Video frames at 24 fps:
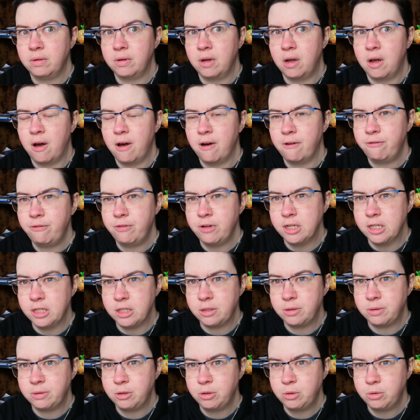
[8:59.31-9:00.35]

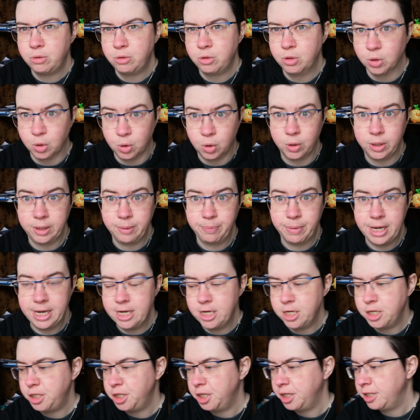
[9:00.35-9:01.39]
half-finished drawing
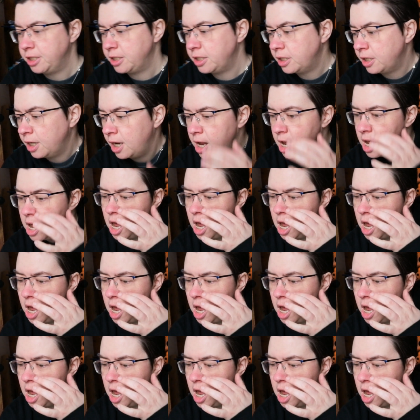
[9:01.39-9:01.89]
pages,